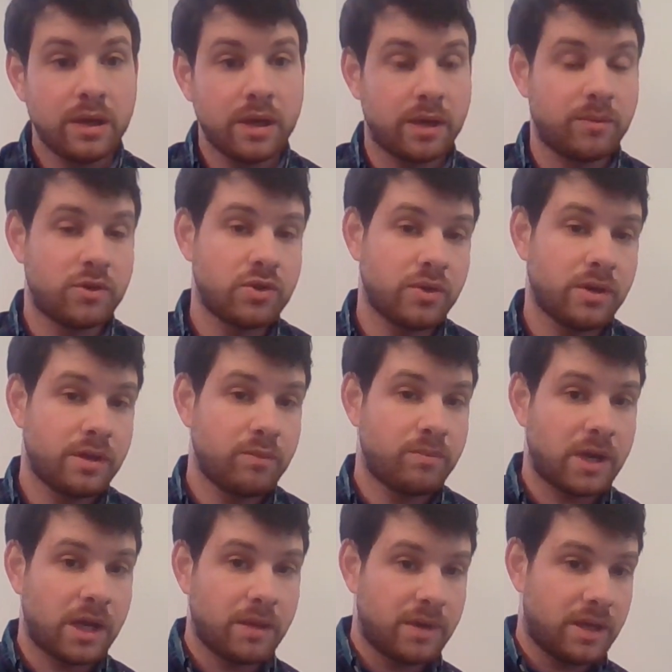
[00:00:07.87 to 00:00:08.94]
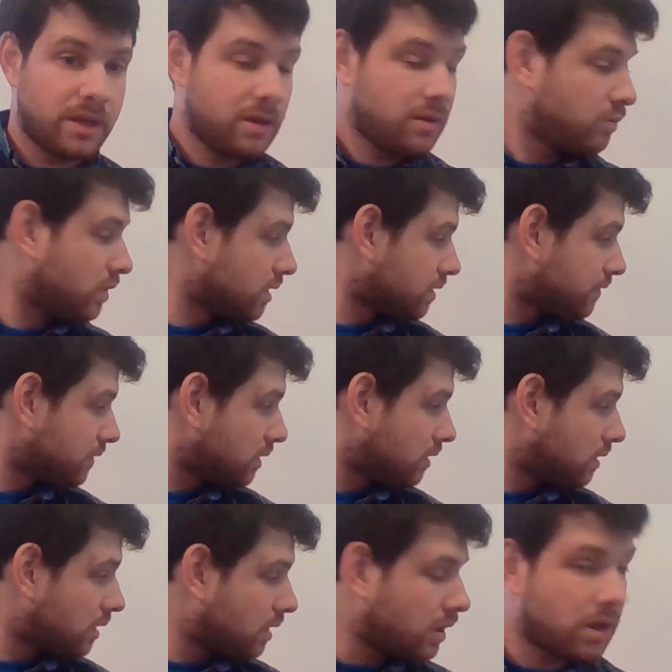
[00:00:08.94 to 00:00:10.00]
I am joined by my
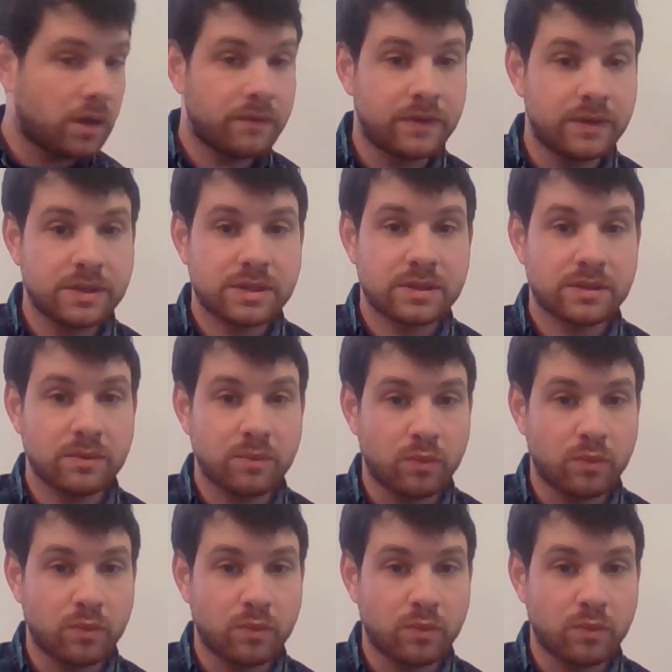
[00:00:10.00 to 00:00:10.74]
wonderful office,